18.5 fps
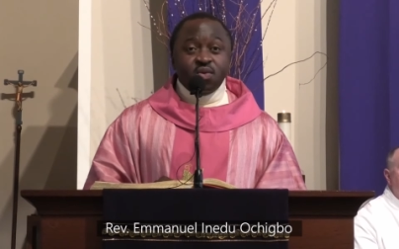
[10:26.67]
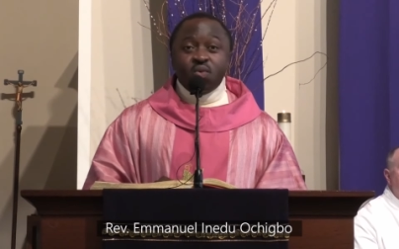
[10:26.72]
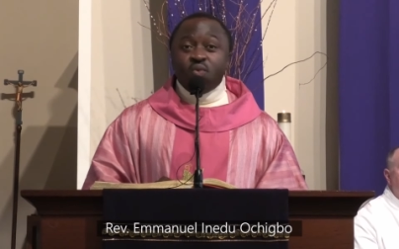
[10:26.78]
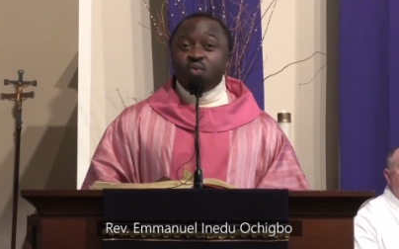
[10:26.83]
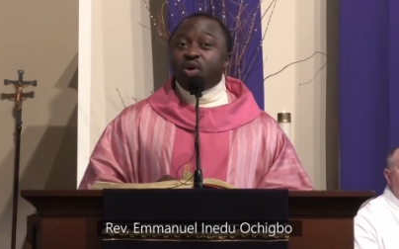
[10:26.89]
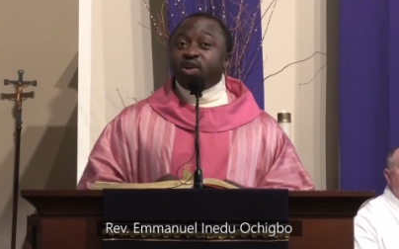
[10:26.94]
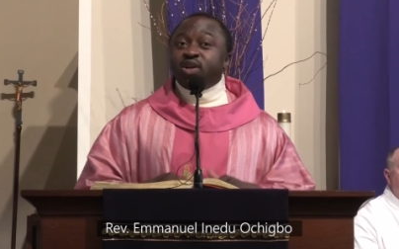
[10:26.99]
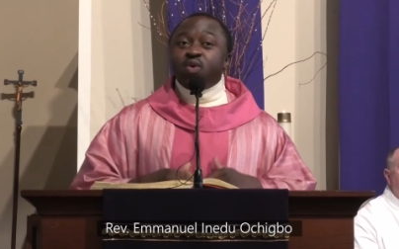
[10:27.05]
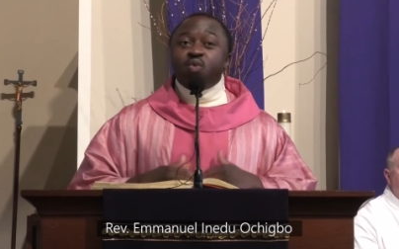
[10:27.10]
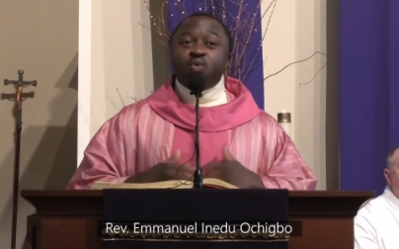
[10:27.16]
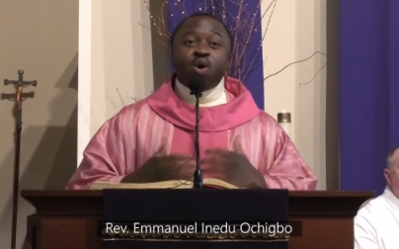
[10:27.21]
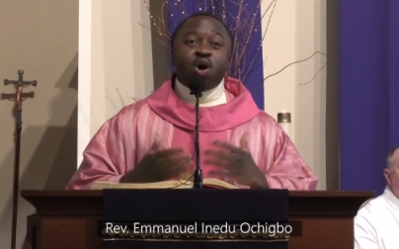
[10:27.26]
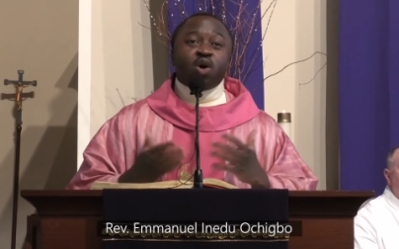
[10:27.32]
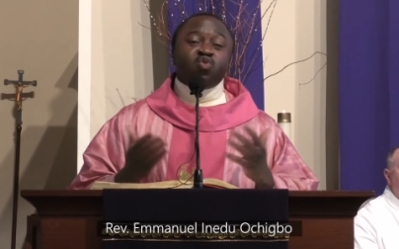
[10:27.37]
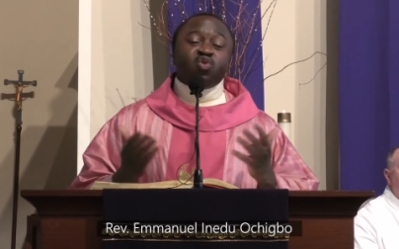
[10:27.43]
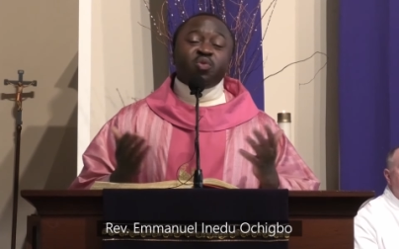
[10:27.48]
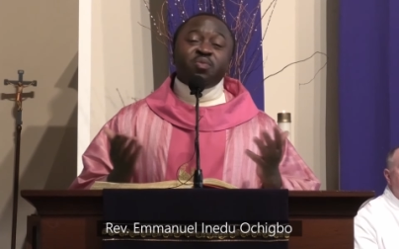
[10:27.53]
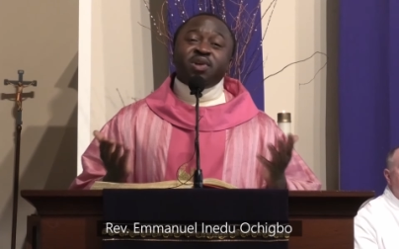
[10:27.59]
what the
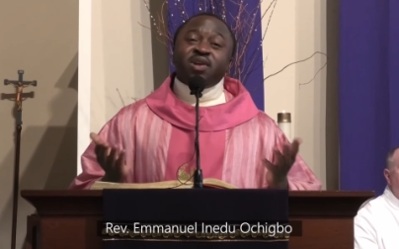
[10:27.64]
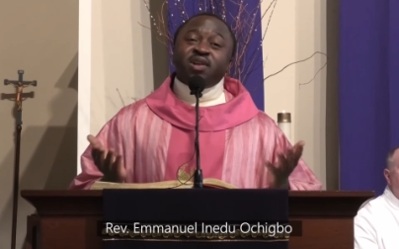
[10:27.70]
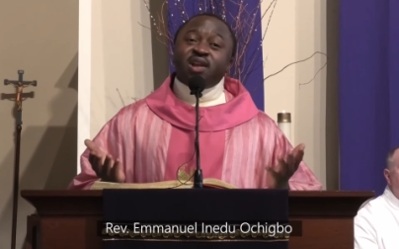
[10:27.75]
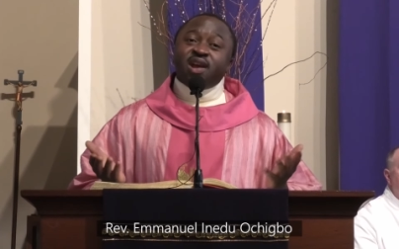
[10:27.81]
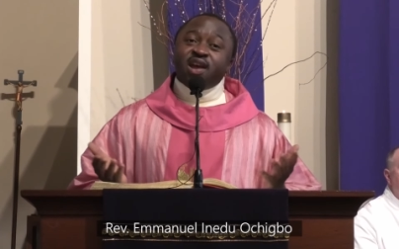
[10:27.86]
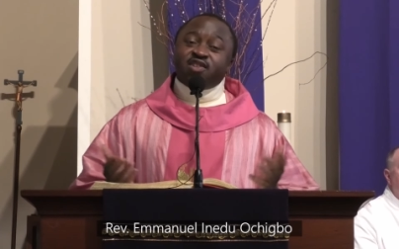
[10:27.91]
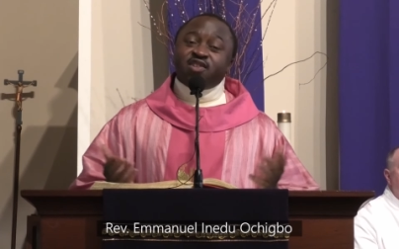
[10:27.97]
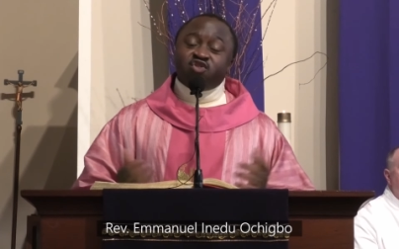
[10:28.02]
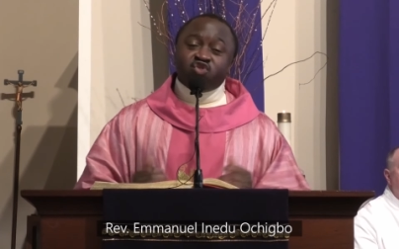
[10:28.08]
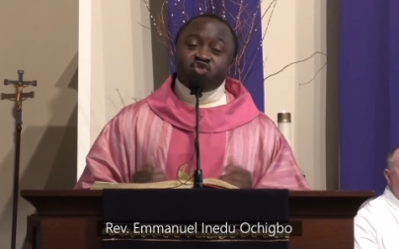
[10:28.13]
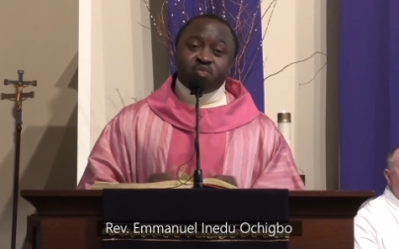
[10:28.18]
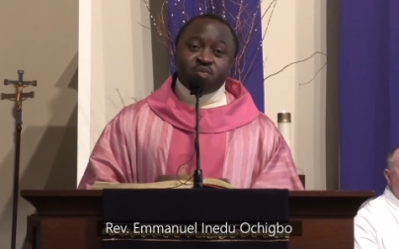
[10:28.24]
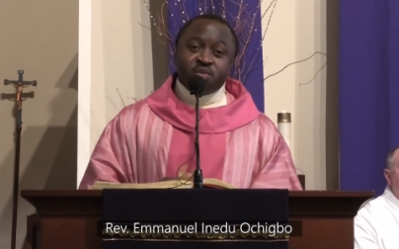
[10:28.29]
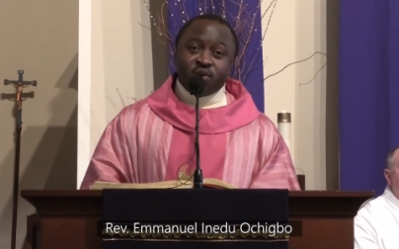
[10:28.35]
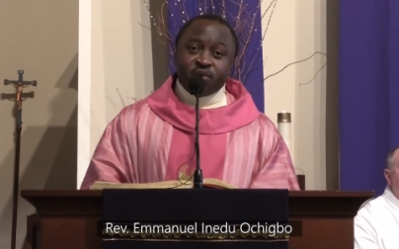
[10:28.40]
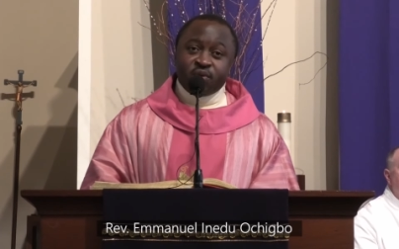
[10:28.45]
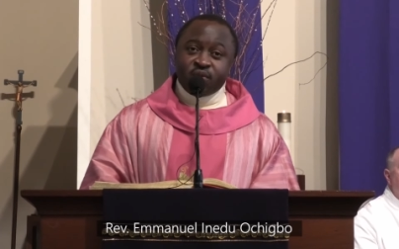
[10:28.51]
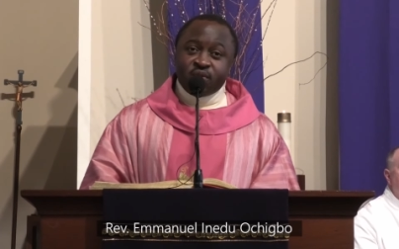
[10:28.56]
world will be like
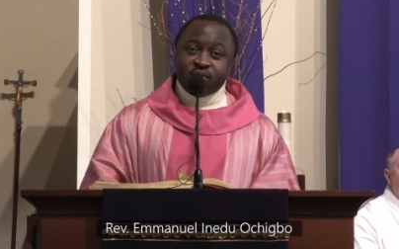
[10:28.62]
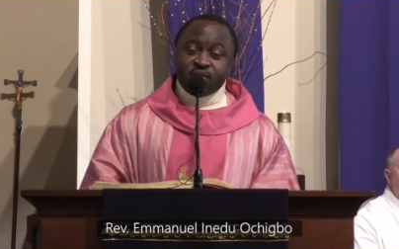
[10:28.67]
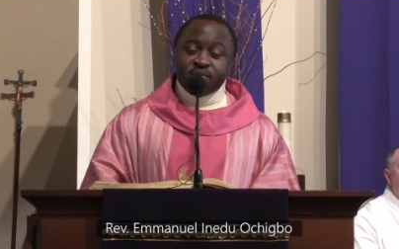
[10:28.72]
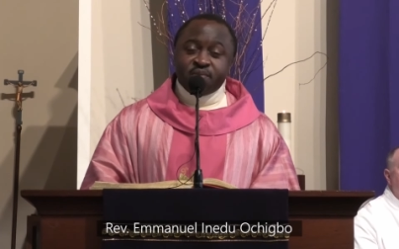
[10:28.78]
tomorrow.